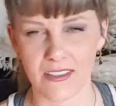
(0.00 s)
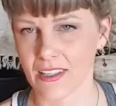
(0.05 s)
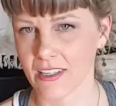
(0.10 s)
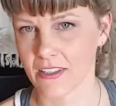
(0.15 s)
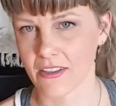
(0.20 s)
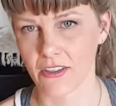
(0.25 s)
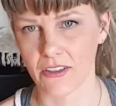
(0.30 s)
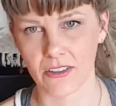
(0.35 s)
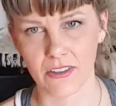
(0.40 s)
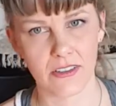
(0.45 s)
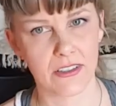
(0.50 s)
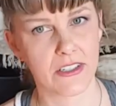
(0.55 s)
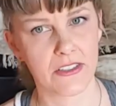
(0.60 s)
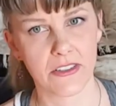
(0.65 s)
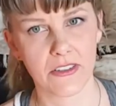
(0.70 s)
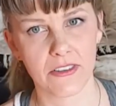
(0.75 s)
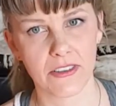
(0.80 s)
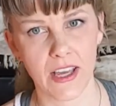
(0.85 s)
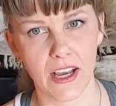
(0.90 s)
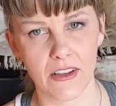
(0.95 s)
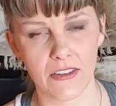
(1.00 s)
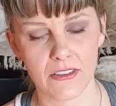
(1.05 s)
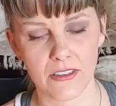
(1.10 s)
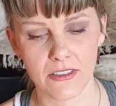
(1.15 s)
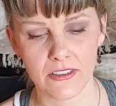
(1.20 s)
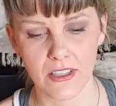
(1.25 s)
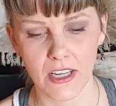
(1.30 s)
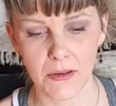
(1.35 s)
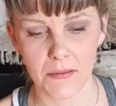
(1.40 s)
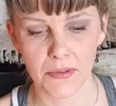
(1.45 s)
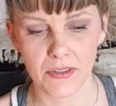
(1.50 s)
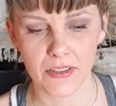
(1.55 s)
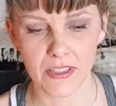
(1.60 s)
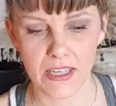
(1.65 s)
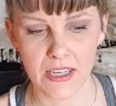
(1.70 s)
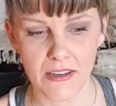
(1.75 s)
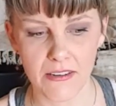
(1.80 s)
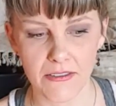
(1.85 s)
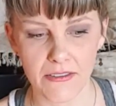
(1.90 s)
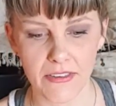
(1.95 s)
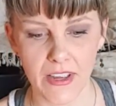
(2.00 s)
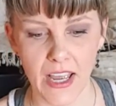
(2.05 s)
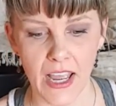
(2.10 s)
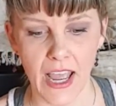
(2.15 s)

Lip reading: like the early 2000s, I believe.